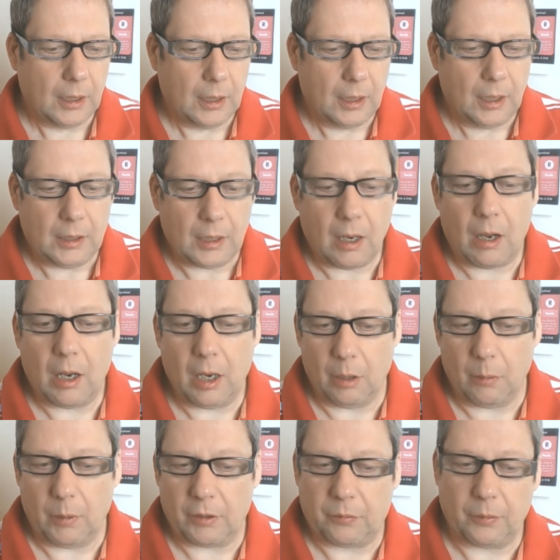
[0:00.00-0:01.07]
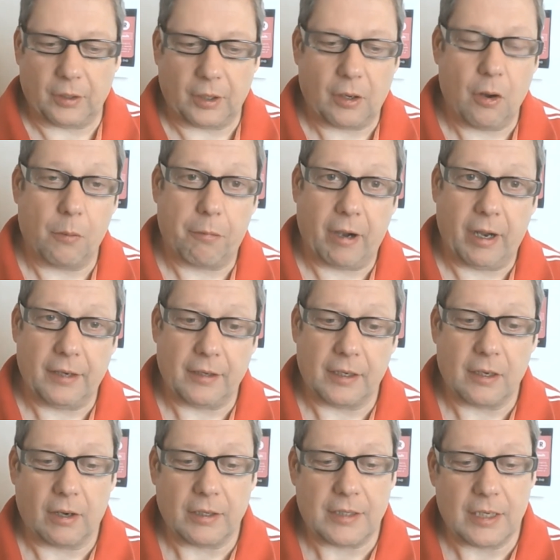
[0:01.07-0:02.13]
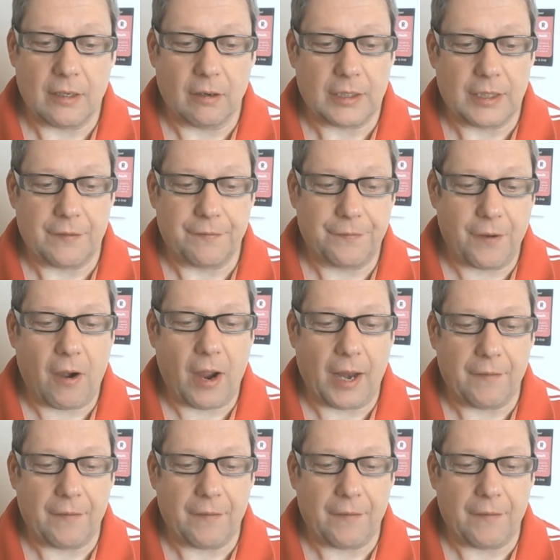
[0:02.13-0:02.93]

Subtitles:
Yahoo, which was incorporated in 1995,